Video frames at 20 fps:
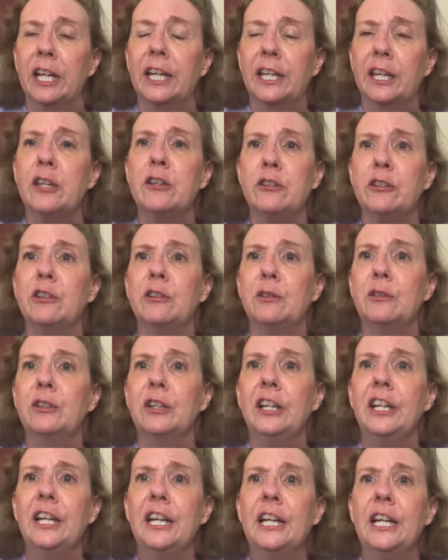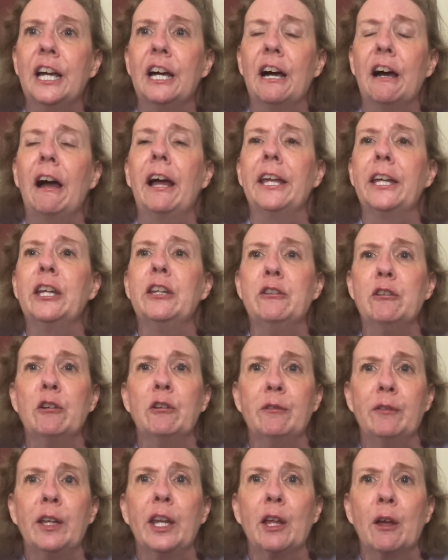I can do a
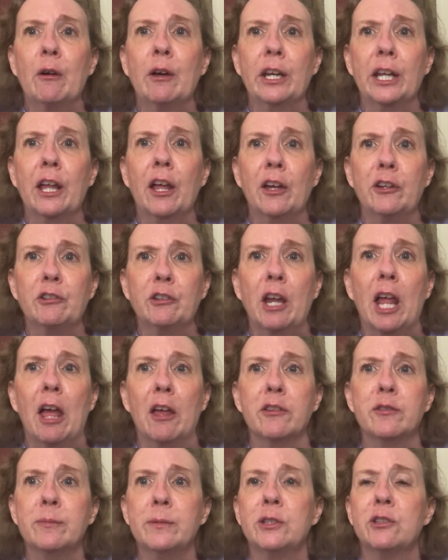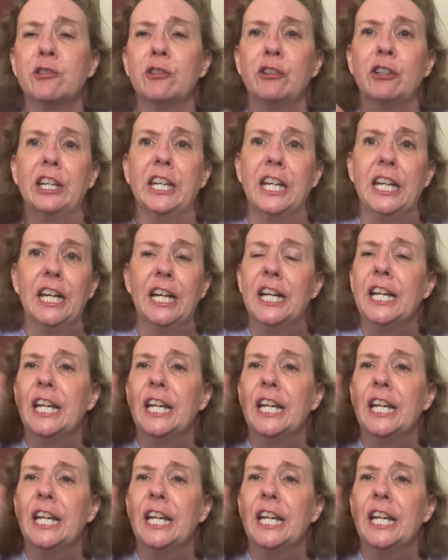video on a country house mystery